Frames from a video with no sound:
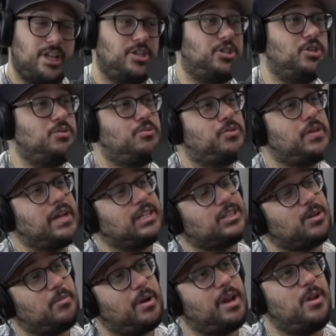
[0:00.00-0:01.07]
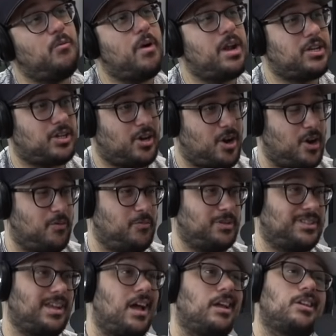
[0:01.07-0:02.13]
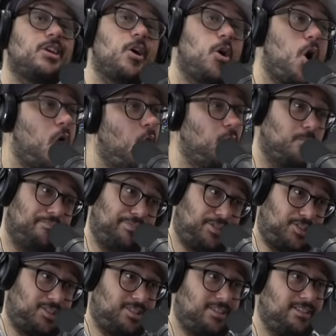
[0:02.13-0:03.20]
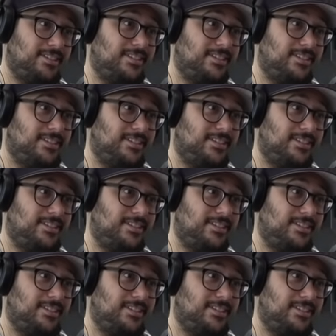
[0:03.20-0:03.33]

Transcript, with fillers: Do you think somebody went to her and was like, yo, Opes,